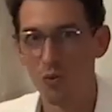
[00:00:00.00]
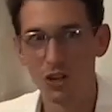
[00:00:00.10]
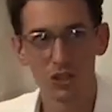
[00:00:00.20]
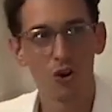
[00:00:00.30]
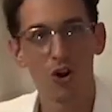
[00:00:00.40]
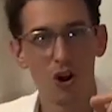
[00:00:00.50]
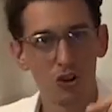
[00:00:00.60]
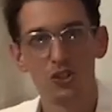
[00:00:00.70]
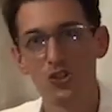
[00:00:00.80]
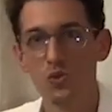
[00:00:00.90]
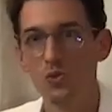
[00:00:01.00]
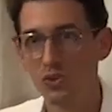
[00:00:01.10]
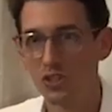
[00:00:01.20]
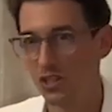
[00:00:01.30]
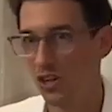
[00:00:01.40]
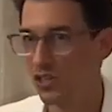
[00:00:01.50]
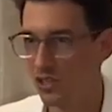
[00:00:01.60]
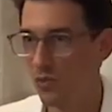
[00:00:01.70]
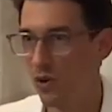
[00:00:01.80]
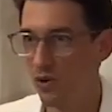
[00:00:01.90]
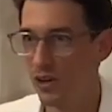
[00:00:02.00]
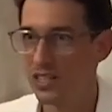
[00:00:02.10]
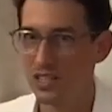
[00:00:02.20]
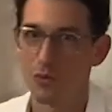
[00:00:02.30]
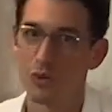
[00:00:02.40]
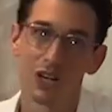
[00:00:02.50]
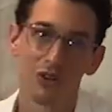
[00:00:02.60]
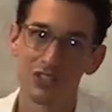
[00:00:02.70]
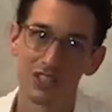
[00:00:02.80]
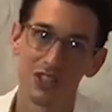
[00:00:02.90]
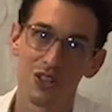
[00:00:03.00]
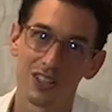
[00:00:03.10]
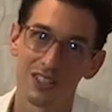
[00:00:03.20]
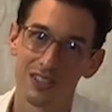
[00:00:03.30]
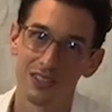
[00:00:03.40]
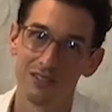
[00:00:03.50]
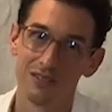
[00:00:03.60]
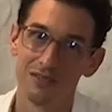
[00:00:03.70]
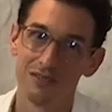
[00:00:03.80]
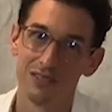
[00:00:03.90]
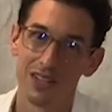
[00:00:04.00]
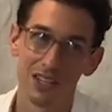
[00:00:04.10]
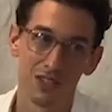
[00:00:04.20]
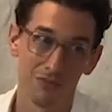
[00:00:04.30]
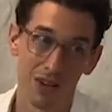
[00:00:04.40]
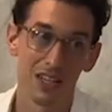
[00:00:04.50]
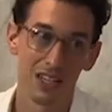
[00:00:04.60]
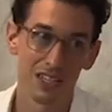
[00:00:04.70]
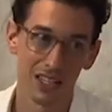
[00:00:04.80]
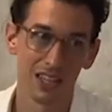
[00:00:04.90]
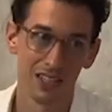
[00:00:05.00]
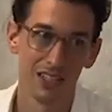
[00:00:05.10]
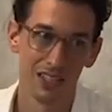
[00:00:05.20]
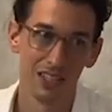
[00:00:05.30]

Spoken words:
What caused you to start small and someone else not? As Mikey said,